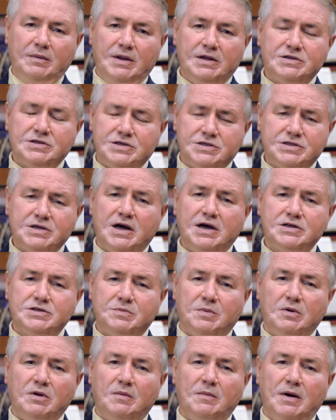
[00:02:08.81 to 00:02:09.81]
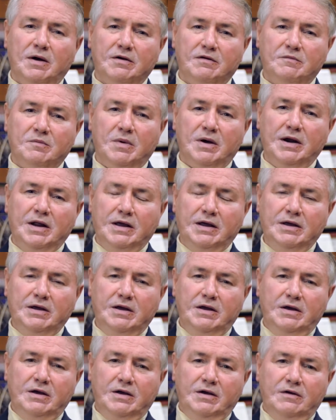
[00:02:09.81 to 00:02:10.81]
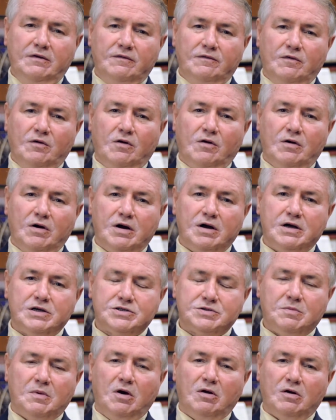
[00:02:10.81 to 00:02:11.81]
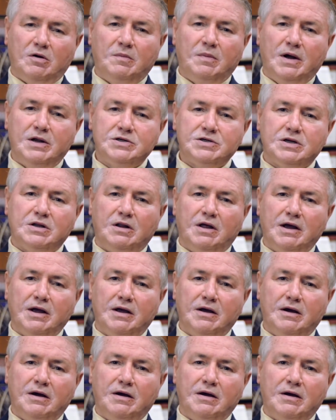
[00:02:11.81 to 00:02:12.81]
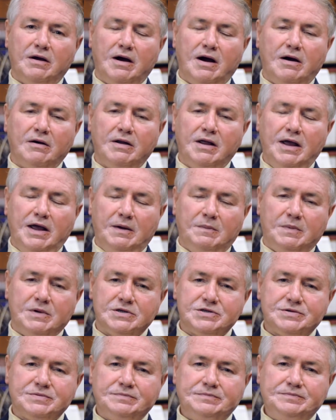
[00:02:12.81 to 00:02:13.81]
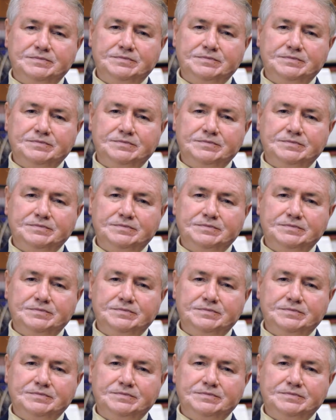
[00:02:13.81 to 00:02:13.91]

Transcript: That's a sizable amount of money for a smaller budget like our campus.